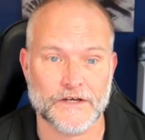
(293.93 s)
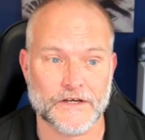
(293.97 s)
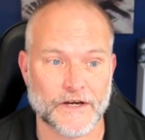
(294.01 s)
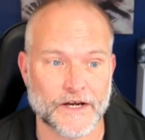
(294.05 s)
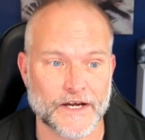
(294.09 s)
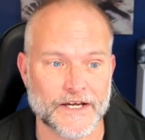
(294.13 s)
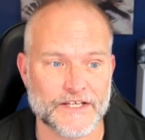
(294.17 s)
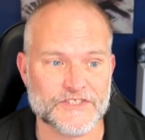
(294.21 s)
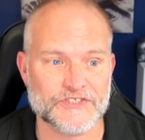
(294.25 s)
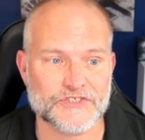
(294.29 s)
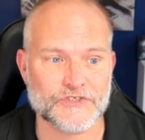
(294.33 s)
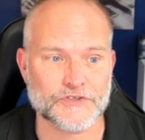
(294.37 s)
All
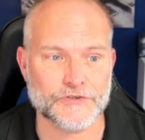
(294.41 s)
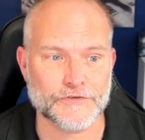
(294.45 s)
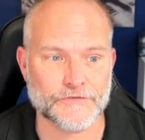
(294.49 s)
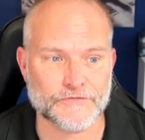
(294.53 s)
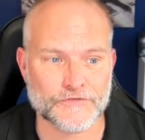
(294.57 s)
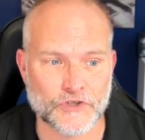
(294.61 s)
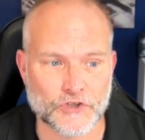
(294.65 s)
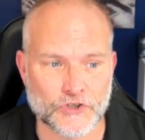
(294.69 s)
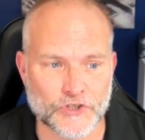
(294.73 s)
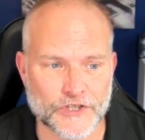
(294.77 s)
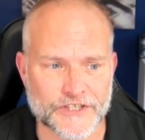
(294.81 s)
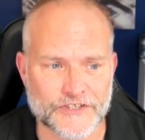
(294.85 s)
right, so
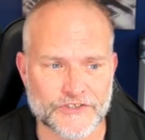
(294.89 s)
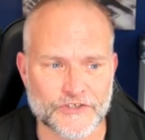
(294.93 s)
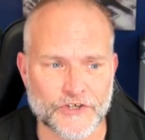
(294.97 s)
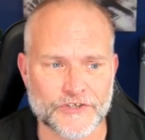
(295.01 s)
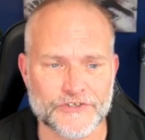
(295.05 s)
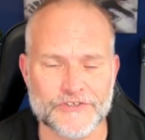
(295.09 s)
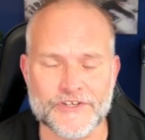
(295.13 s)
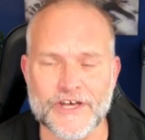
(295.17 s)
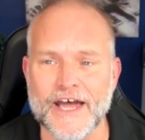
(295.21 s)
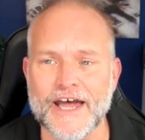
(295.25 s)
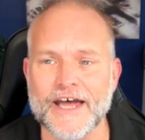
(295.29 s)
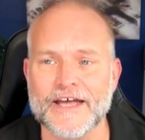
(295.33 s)
you've clicked
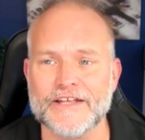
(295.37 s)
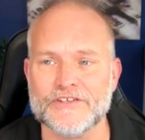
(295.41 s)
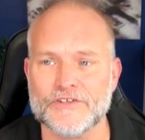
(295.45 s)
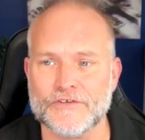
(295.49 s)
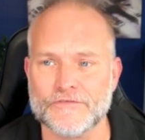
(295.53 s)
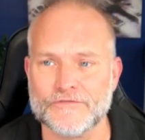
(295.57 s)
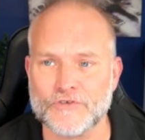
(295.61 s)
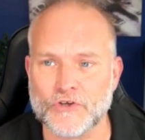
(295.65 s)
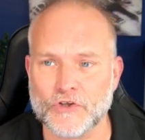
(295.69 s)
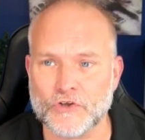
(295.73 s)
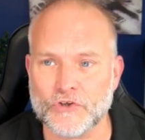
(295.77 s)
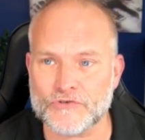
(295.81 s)
on that,
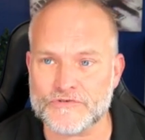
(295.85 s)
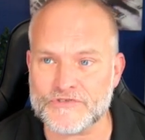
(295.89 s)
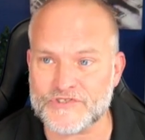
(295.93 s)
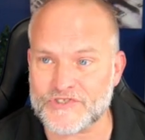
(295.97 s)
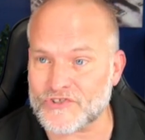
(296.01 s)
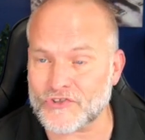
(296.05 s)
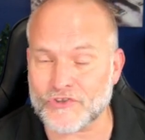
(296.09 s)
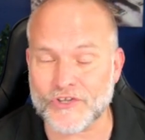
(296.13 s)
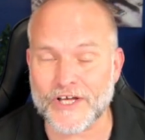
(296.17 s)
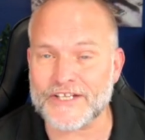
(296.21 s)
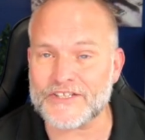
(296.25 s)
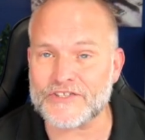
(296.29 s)
you've
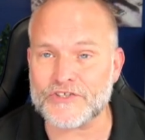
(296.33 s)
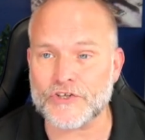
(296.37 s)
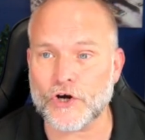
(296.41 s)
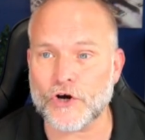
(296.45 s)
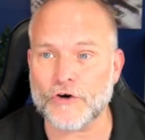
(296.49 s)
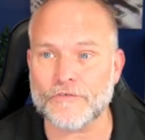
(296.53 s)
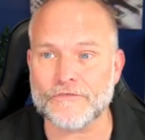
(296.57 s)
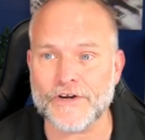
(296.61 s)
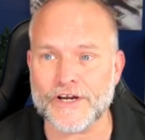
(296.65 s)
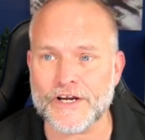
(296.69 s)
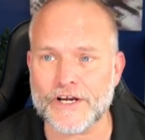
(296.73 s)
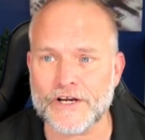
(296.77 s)
selected
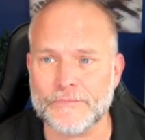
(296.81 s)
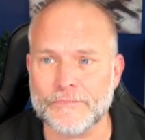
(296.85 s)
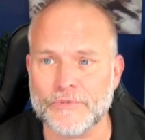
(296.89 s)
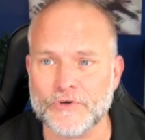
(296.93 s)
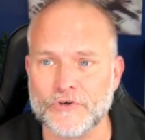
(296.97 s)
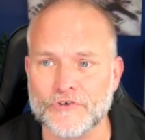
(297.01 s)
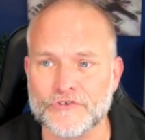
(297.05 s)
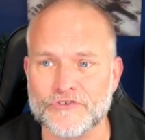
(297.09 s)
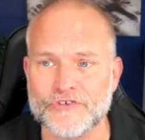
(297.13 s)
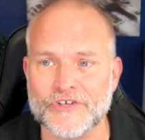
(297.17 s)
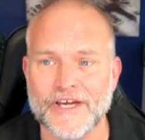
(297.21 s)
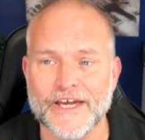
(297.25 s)
all
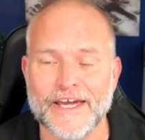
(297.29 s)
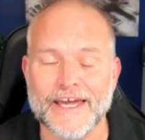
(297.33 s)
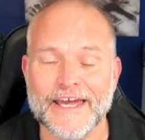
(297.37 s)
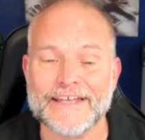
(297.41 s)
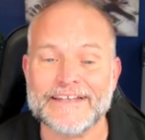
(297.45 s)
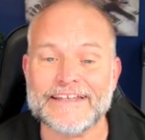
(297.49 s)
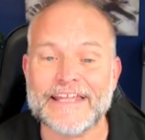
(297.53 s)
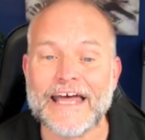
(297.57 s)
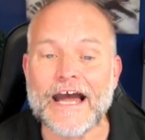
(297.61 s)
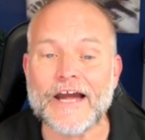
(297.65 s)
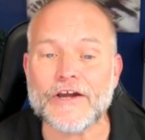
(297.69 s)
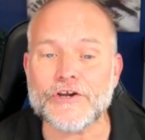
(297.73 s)
variables.
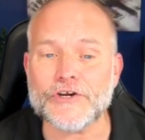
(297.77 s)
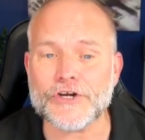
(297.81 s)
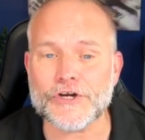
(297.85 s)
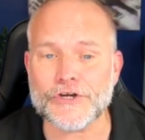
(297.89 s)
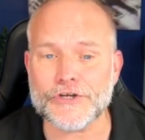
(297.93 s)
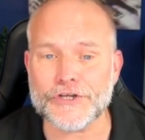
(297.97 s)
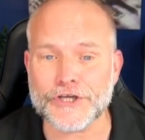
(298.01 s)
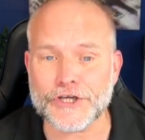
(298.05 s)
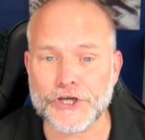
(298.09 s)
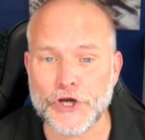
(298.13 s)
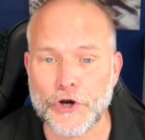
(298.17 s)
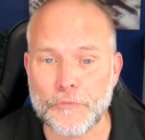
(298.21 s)
Now you're
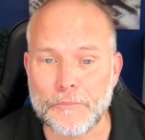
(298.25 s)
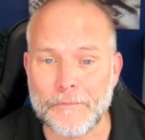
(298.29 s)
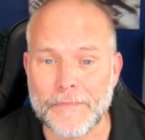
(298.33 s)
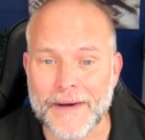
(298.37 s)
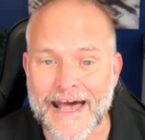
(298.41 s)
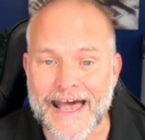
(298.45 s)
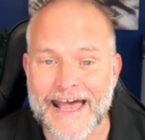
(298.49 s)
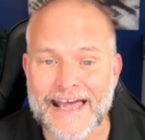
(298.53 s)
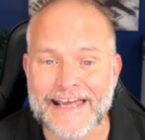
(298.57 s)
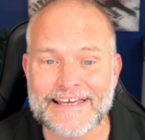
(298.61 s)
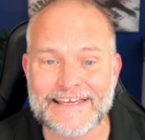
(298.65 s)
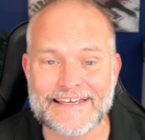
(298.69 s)
going to go
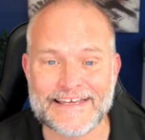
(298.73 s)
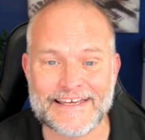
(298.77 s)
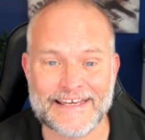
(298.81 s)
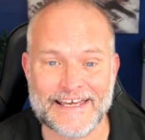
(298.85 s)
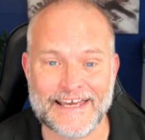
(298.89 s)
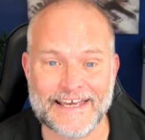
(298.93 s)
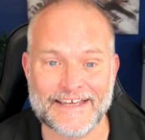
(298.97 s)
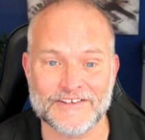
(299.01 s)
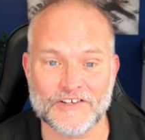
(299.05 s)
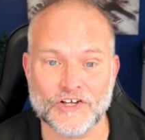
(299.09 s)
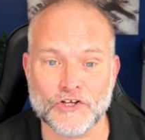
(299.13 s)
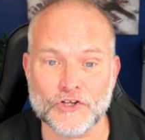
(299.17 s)
back
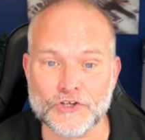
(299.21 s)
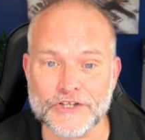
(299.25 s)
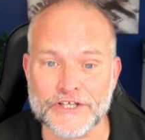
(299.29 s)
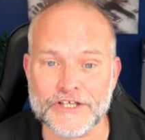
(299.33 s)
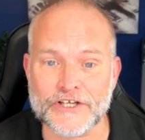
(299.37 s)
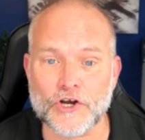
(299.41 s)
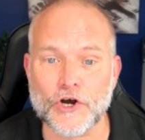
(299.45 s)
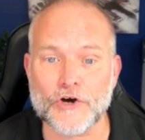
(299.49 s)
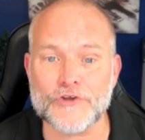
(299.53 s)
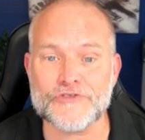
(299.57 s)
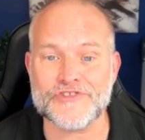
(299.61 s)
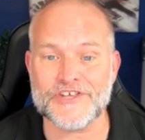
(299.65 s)
and
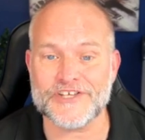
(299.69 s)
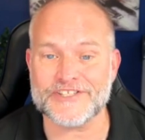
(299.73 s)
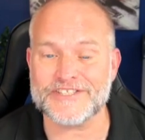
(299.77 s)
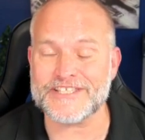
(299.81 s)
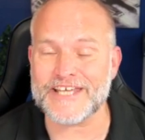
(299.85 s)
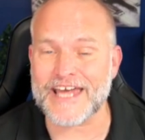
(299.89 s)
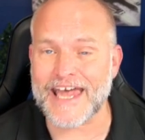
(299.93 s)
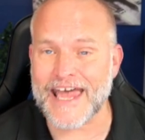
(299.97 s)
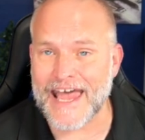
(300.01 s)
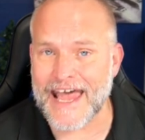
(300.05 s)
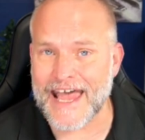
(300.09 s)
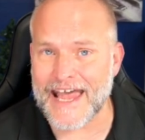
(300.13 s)
click on the
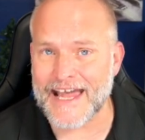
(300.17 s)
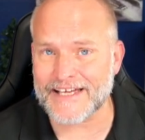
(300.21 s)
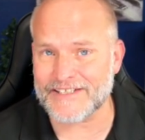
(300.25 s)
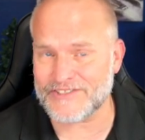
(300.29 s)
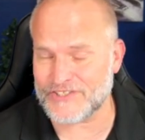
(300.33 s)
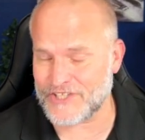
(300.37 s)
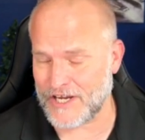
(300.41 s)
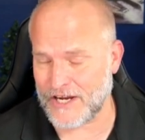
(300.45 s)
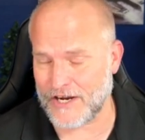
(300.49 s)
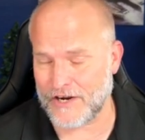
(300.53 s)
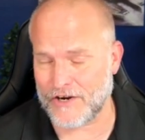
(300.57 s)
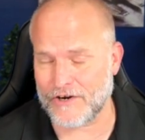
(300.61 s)

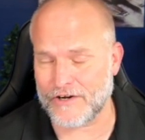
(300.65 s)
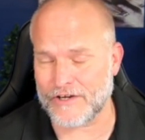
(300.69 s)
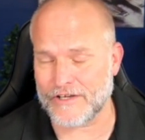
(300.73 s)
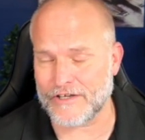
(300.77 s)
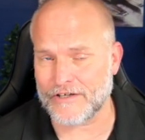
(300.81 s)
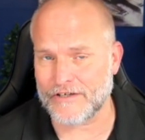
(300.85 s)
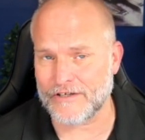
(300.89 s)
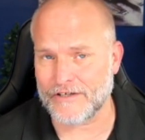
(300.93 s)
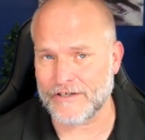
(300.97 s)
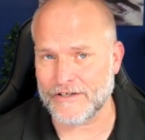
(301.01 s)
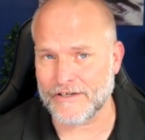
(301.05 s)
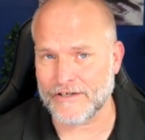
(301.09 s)
tags
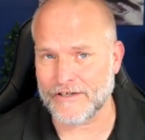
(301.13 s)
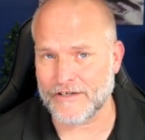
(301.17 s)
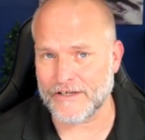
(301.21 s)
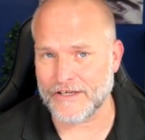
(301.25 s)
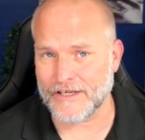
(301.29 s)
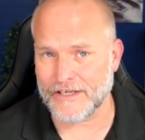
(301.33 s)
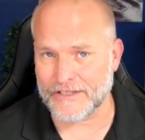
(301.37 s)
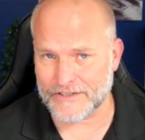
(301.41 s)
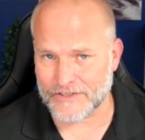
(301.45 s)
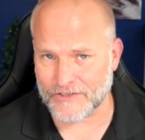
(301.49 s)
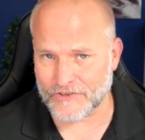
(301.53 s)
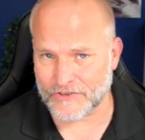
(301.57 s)
area
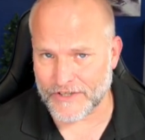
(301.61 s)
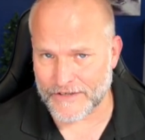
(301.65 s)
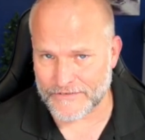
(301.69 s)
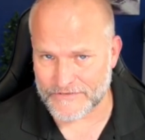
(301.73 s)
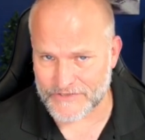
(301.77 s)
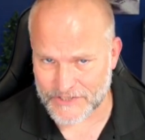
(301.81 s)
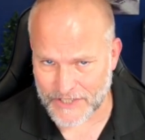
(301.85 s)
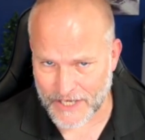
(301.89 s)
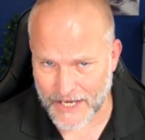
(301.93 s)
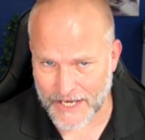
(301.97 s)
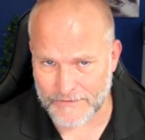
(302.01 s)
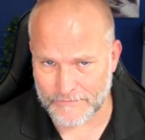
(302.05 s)
in the left
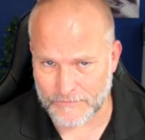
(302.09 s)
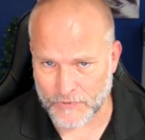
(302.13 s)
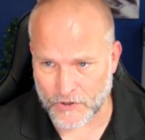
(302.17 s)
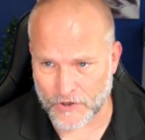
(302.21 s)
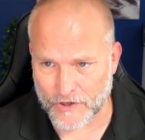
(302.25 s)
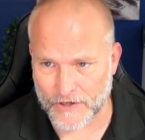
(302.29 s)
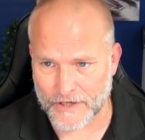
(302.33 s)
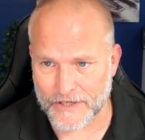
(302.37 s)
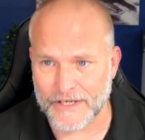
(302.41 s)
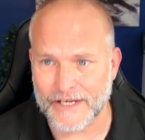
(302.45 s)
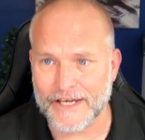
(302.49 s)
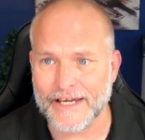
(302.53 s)

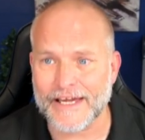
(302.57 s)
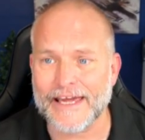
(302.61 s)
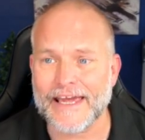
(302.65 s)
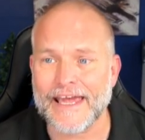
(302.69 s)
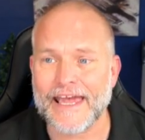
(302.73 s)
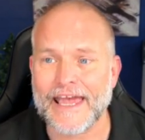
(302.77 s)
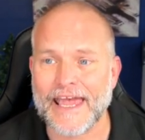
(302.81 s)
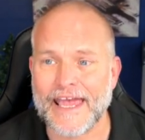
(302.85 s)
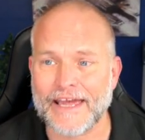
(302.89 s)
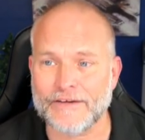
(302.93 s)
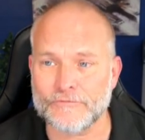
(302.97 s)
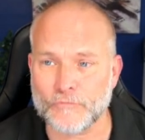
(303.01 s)
sidebar,
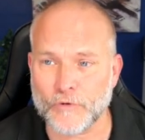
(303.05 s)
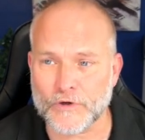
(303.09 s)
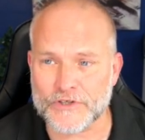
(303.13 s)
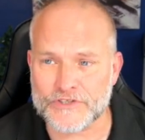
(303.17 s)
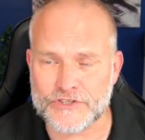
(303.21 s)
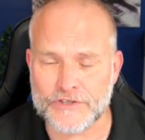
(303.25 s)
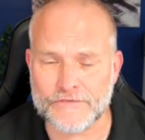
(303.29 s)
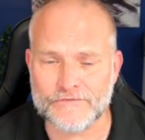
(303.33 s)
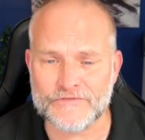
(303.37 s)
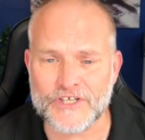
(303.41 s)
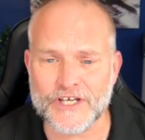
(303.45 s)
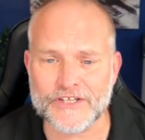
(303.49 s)
and
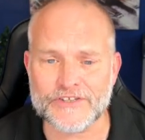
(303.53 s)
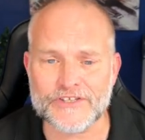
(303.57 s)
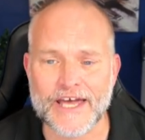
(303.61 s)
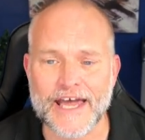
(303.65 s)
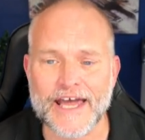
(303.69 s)
once you've done